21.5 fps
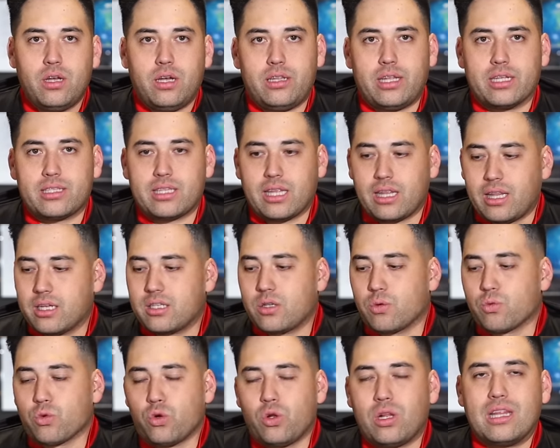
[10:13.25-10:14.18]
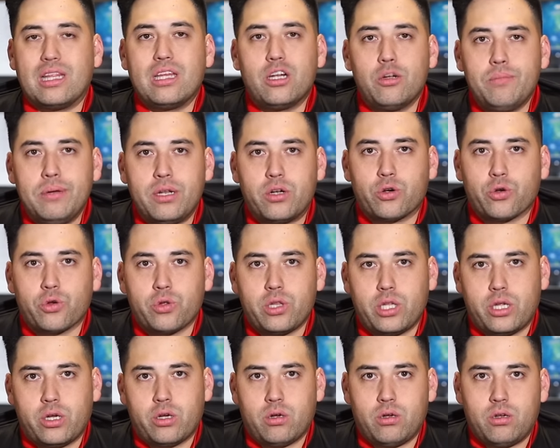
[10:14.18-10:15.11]
Like, they like to roll a little bit
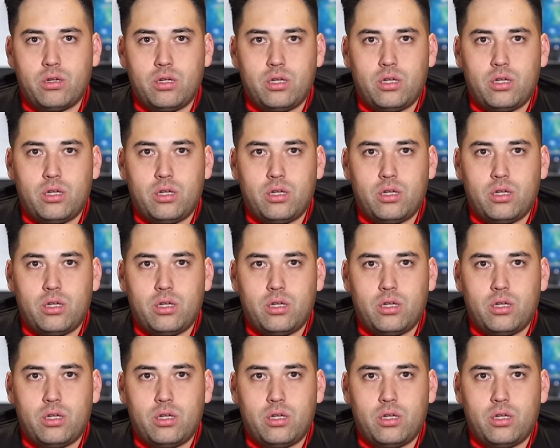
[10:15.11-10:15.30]
earlier,